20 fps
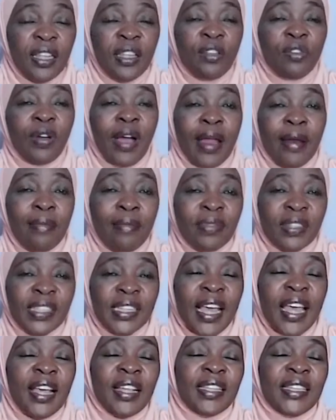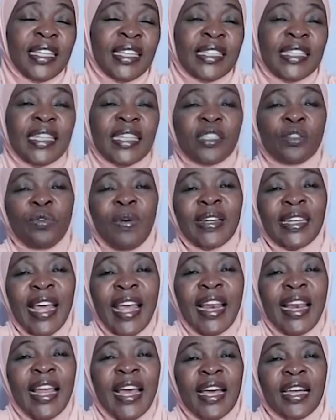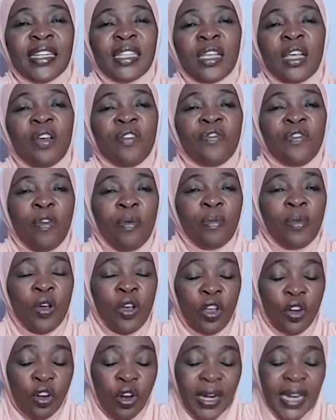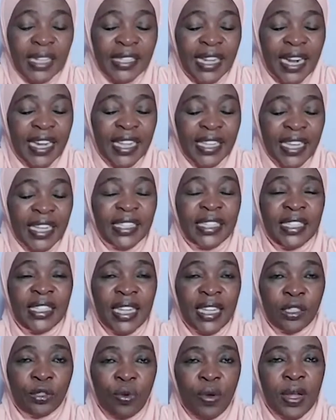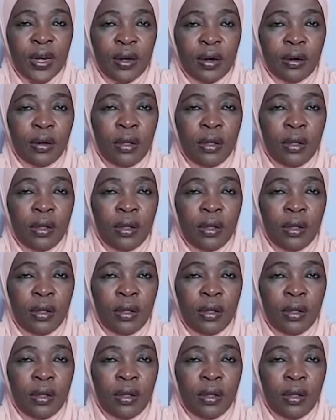you can say, this is what I learned from, not necessarily just this one,